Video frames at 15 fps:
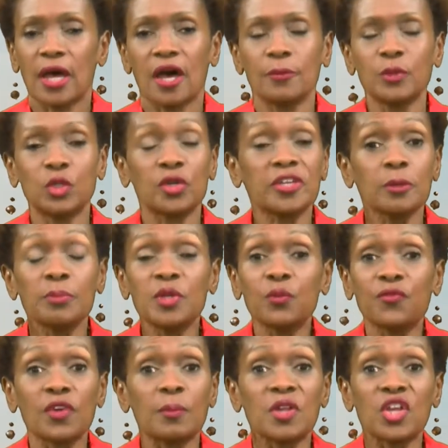you know, it can be
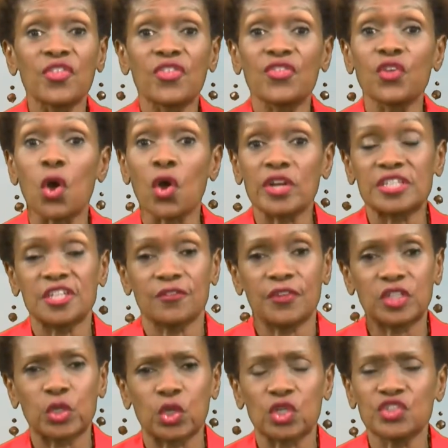from an authority
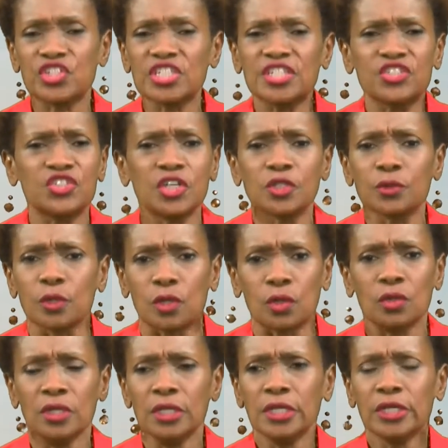figure or just general,
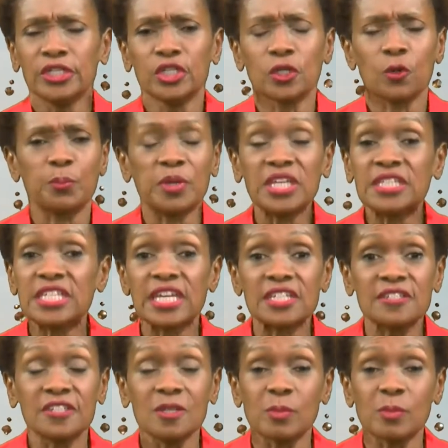you know, PTSD.